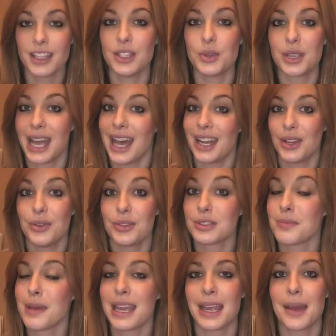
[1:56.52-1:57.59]
you cannot
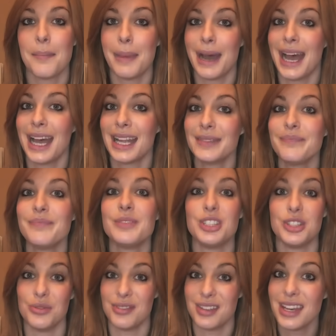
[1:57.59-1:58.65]
make a man
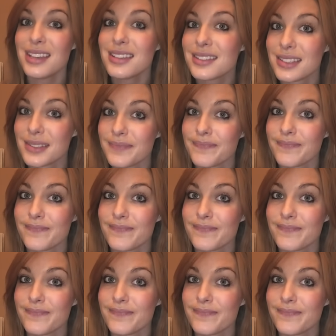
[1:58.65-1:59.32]
do this.